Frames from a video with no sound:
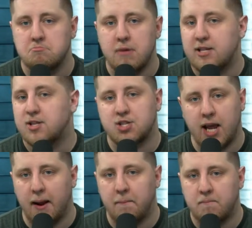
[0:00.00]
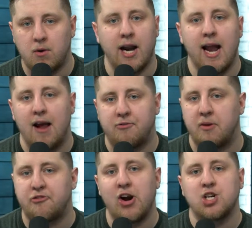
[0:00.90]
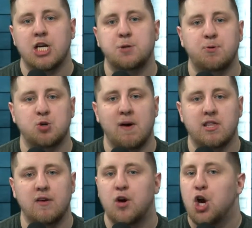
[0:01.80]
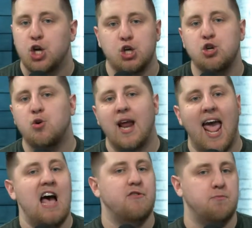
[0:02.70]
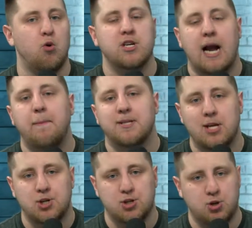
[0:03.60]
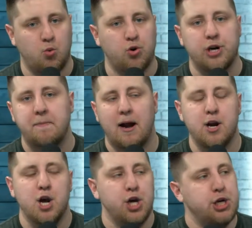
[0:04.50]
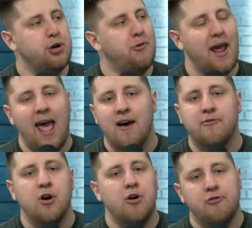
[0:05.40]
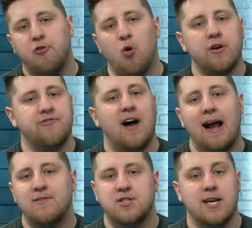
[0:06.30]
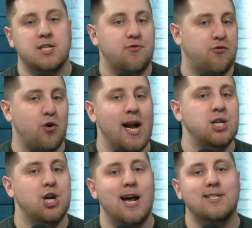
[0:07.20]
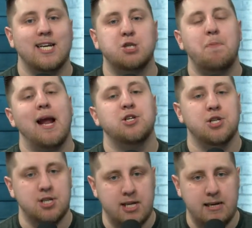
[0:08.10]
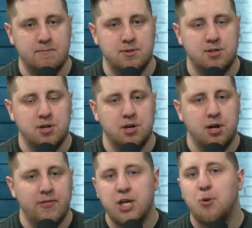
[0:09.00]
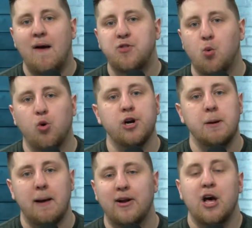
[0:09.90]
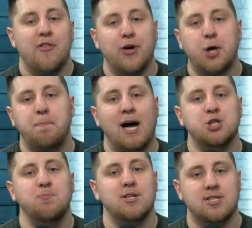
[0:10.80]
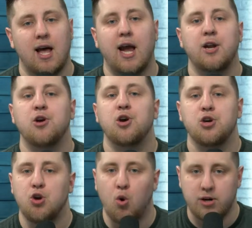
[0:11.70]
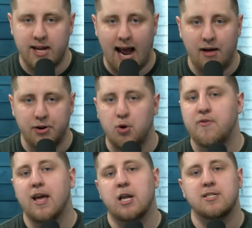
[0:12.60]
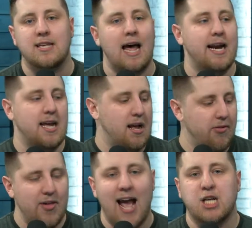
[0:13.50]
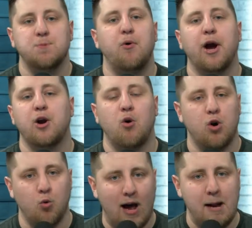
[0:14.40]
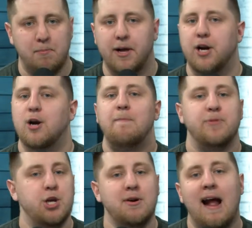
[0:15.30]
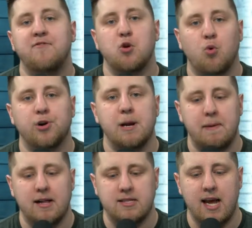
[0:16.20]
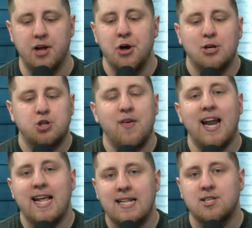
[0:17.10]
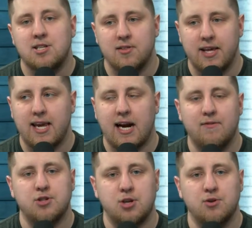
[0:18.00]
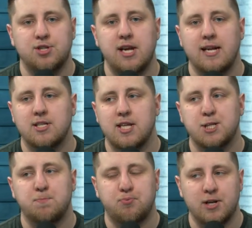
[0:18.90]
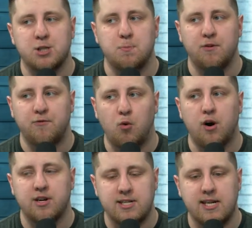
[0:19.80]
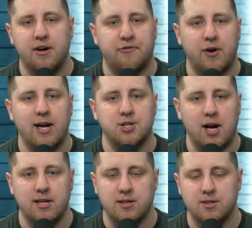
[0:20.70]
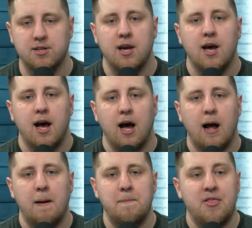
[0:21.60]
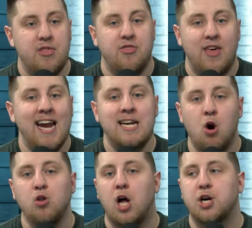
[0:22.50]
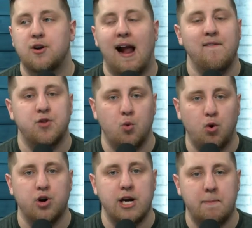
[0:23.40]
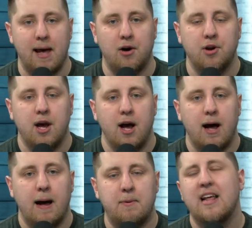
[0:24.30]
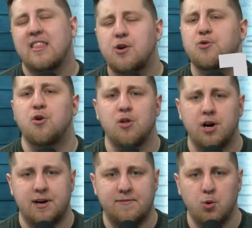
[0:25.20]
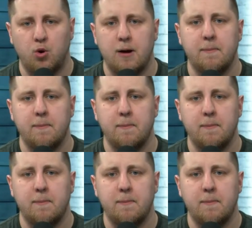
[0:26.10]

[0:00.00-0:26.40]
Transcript: it's the same, right? From a franchise perspective, you don't have more competition to worry about. You don't have 4, 5, 6 franchise expansion teams that you have to worry about that could possibly sign your talent, or that could sign X player or Y player. You don't have to worry about that. So that instantly kind of associates this principle for CDL franchises, that they no longer have to worry about, or not they don't no longer have to worry